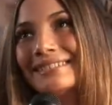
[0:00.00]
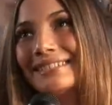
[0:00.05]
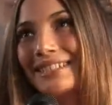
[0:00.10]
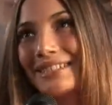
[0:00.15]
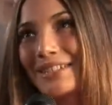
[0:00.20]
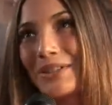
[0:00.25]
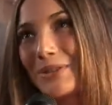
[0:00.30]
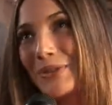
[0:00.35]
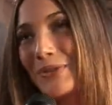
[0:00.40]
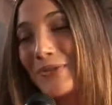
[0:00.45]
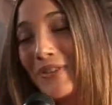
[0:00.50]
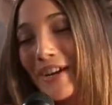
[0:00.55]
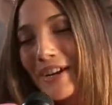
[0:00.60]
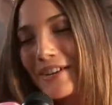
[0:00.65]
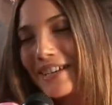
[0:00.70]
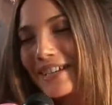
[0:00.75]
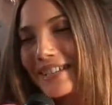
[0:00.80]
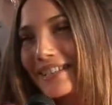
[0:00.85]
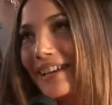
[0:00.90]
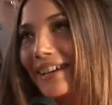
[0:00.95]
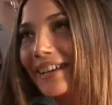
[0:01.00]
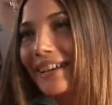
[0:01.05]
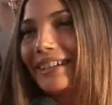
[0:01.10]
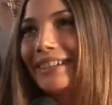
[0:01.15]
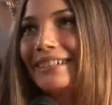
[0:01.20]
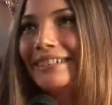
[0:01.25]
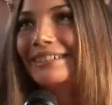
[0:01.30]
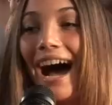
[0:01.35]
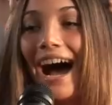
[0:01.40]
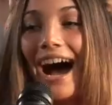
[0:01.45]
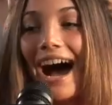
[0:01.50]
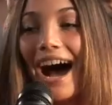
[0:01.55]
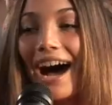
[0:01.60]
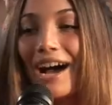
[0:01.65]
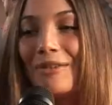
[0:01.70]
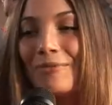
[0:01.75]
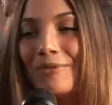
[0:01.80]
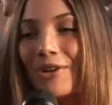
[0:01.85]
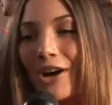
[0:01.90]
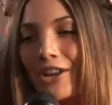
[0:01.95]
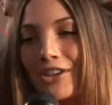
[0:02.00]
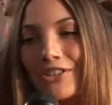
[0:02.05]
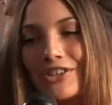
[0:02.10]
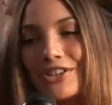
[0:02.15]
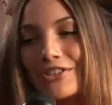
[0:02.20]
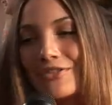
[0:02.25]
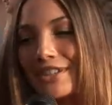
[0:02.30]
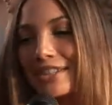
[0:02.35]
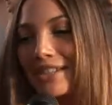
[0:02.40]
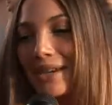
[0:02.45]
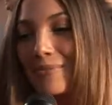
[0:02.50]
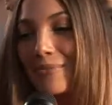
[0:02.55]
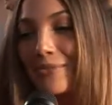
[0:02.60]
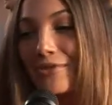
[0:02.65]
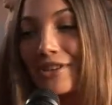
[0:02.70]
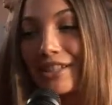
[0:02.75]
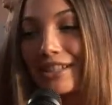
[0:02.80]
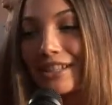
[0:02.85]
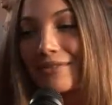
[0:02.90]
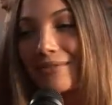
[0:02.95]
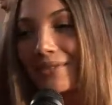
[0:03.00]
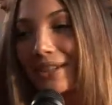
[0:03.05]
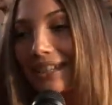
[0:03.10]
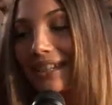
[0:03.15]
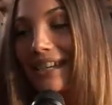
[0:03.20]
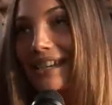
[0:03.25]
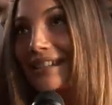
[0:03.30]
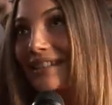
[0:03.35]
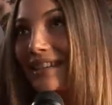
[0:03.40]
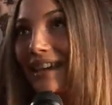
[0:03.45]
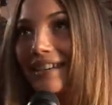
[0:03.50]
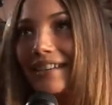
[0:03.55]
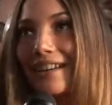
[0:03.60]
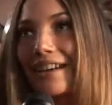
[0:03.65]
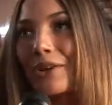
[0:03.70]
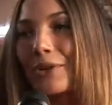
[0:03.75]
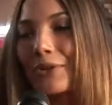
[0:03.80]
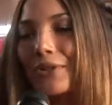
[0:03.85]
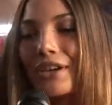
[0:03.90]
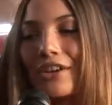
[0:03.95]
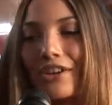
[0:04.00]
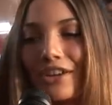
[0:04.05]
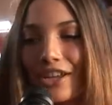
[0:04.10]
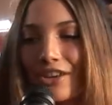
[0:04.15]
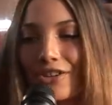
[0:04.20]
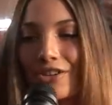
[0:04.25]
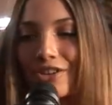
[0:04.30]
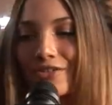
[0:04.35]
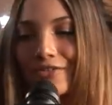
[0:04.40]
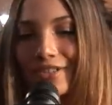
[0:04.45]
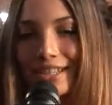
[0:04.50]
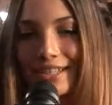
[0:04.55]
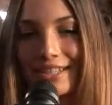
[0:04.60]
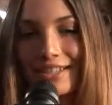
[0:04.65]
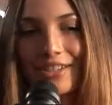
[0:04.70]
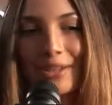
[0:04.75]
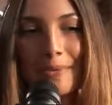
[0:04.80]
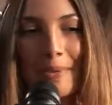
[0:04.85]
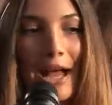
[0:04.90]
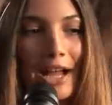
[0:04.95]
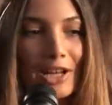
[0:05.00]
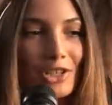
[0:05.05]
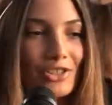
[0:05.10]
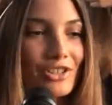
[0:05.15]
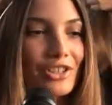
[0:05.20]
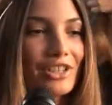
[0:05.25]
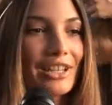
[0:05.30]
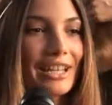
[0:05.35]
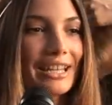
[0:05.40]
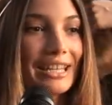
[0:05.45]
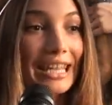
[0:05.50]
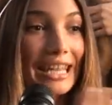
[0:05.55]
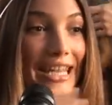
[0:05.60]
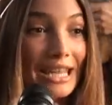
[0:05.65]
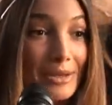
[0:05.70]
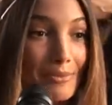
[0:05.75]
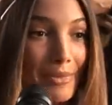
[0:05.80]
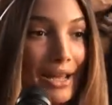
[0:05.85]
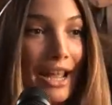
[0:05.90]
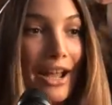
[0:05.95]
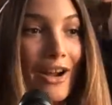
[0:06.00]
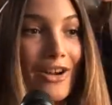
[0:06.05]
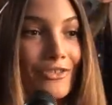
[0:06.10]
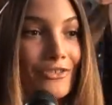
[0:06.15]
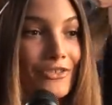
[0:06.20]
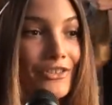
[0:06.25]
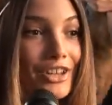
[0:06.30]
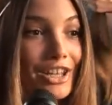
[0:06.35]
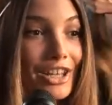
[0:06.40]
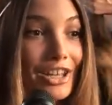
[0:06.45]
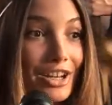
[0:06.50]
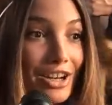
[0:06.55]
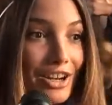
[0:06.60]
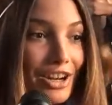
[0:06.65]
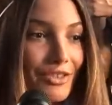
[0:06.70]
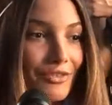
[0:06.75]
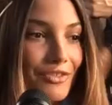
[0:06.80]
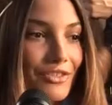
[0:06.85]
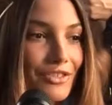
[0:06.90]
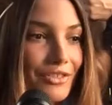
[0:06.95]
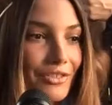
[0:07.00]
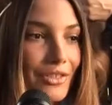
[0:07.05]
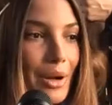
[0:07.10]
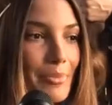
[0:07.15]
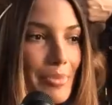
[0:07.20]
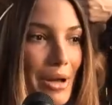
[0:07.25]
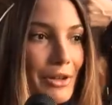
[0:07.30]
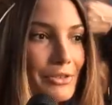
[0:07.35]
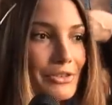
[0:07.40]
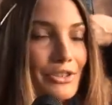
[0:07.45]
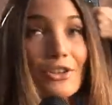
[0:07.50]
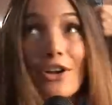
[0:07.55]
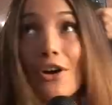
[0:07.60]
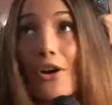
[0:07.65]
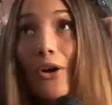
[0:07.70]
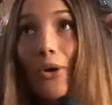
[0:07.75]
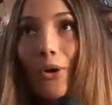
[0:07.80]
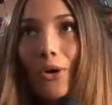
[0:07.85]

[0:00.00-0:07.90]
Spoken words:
So it's very exciting. I'm not nervous. I'm really, really excited. I don't think I'll get nervous till I'm actually like in my outfit about to go.